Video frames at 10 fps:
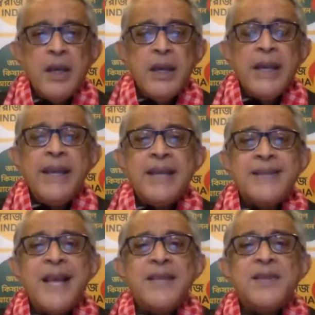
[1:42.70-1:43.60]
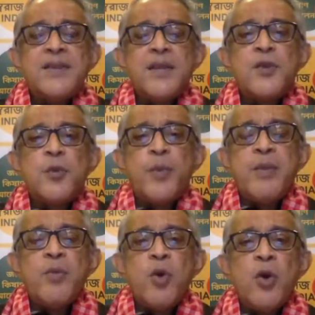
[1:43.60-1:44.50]
In a sense, the Supreme
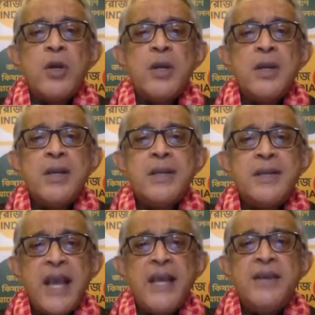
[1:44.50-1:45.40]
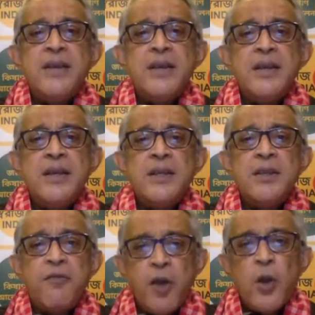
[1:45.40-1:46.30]
Court said the
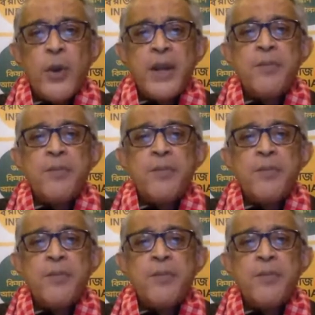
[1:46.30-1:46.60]
following.